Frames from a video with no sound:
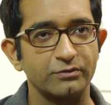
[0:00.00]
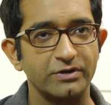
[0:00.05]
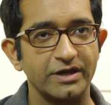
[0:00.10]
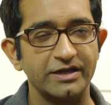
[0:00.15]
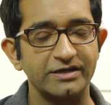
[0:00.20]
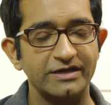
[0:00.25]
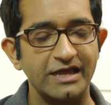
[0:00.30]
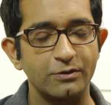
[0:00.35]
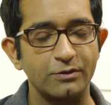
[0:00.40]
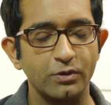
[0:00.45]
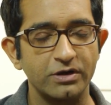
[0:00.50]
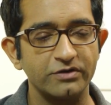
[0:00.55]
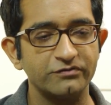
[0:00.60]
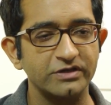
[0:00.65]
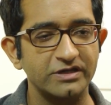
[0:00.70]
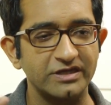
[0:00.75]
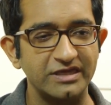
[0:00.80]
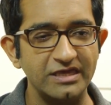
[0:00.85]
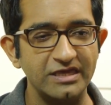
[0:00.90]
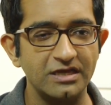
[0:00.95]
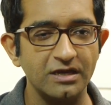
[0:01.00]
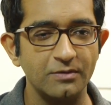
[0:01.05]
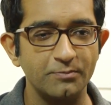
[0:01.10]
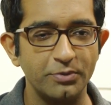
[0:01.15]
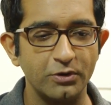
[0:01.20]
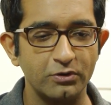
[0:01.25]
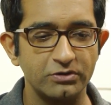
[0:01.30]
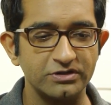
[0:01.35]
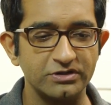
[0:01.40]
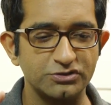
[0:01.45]
right? And one of the key
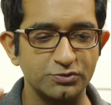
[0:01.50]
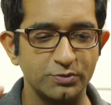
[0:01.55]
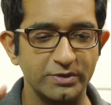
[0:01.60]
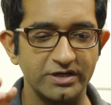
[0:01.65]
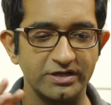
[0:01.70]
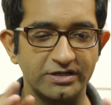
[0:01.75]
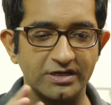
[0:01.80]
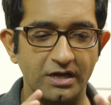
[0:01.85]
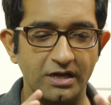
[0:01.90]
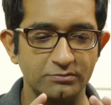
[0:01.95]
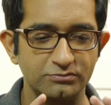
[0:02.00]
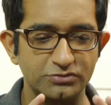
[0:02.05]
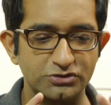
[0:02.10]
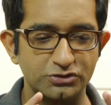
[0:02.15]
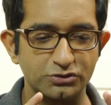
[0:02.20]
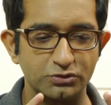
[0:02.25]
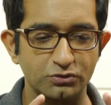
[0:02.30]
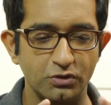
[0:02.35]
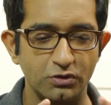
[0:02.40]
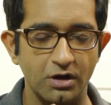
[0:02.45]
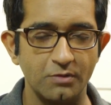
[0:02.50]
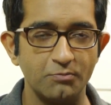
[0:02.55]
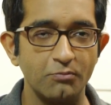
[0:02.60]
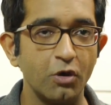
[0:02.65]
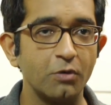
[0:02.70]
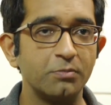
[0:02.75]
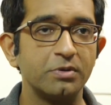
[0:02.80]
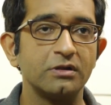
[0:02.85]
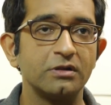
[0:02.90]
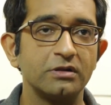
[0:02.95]
components when it comes to a
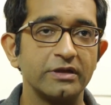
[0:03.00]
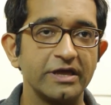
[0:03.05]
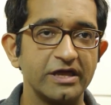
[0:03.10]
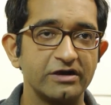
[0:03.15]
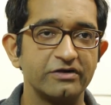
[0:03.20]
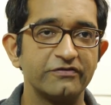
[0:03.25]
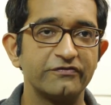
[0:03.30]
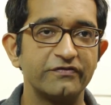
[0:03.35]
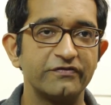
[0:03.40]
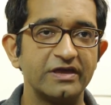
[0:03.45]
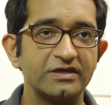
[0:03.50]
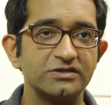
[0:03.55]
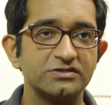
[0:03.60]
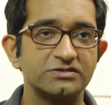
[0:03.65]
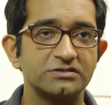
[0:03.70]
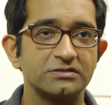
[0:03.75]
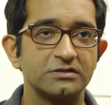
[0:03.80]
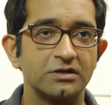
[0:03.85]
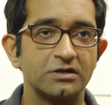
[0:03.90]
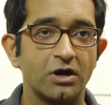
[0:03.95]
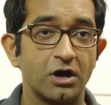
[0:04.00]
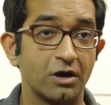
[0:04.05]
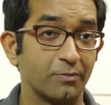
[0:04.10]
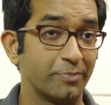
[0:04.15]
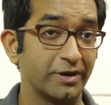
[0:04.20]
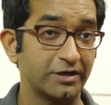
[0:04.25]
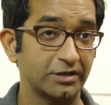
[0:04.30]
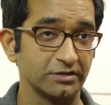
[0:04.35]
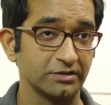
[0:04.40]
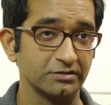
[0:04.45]
mobile interface are
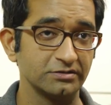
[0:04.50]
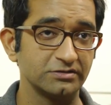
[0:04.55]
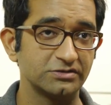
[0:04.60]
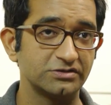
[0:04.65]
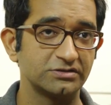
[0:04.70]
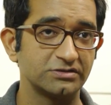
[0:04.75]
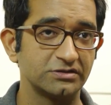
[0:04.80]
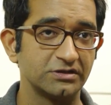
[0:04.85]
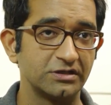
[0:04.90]
buttons,